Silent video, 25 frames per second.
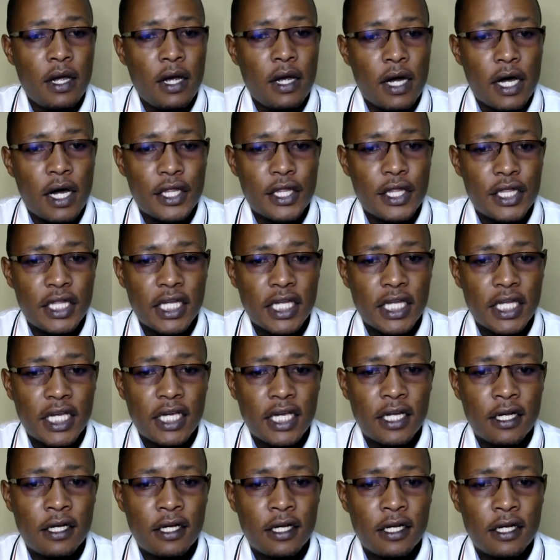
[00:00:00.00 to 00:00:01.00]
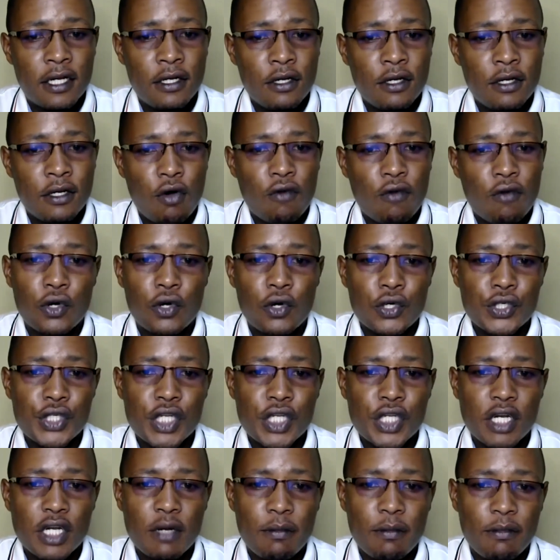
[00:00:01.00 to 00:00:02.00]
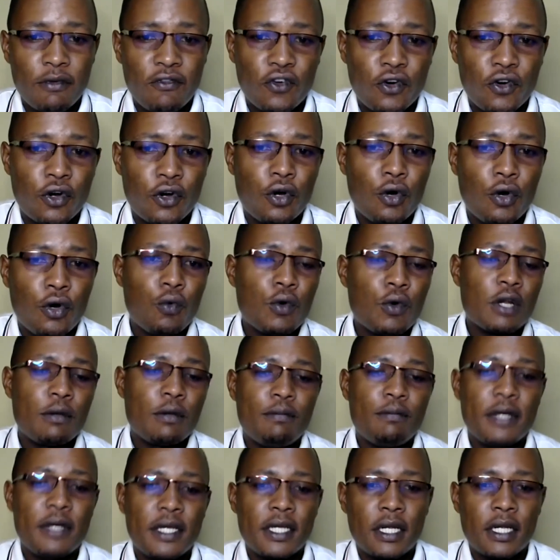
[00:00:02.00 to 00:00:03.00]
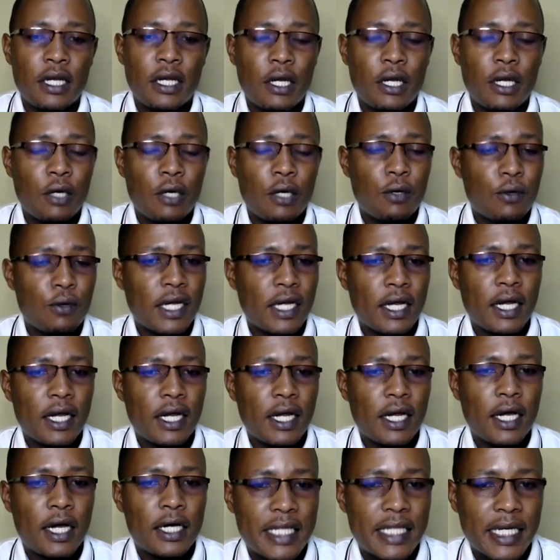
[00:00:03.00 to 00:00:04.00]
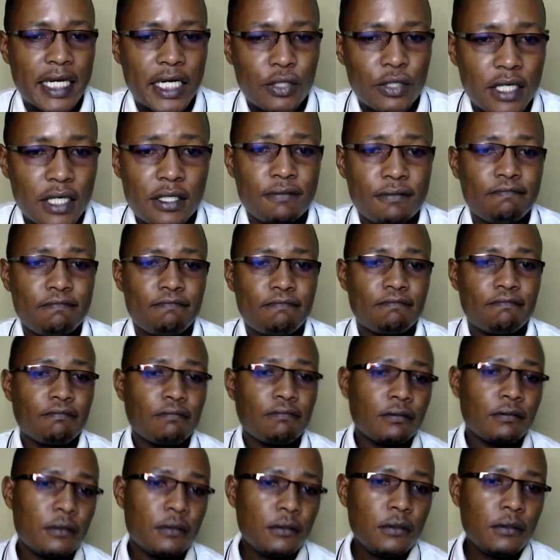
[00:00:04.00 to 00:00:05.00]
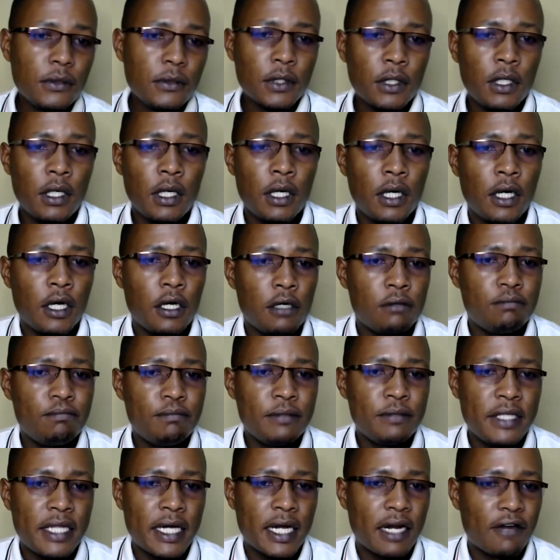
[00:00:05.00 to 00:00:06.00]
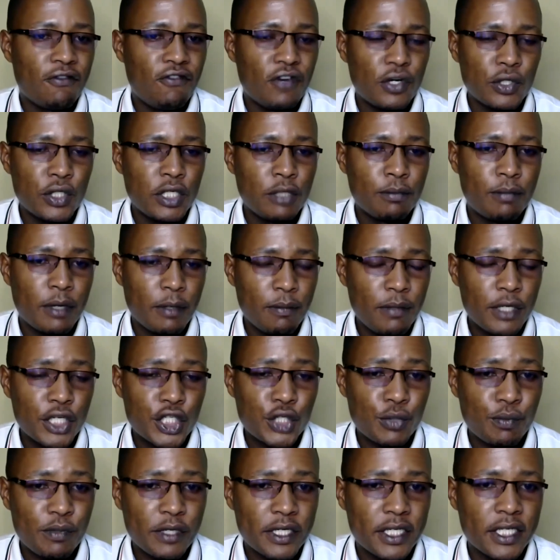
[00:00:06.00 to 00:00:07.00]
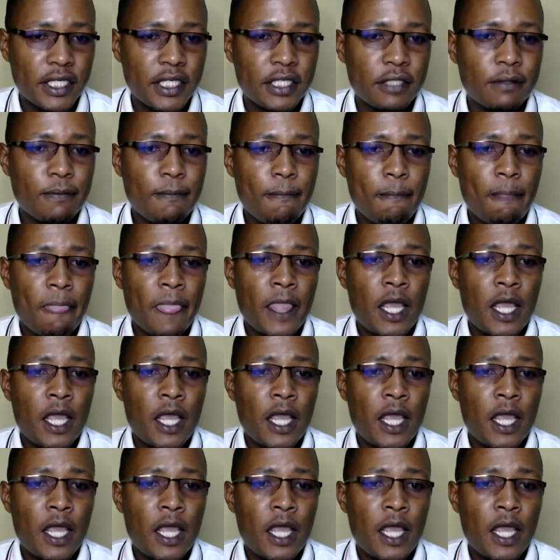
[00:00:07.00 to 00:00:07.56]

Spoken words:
And then, of course, number four, we'll be looking at the careers that are found in public speaking.